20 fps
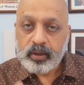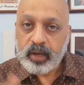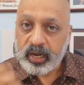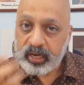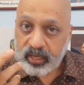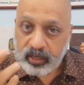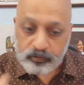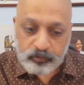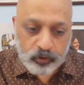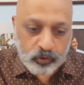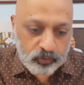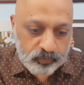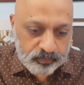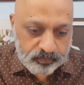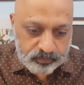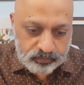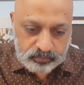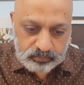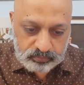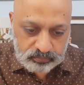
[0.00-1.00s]
I'll give
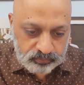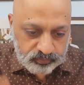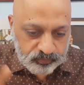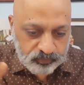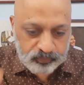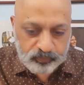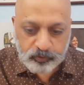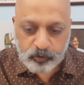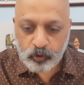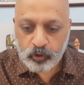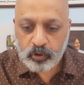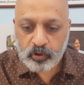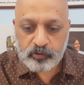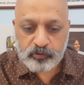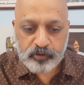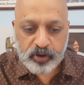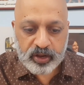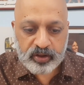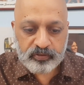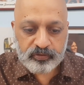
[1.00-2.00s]
you four or
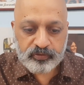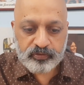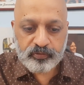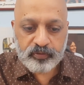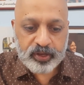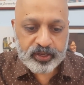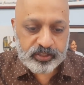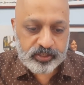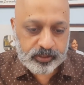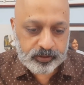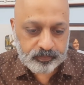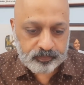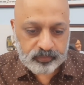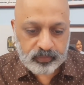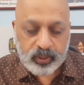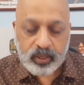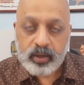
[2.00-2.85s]
five ways.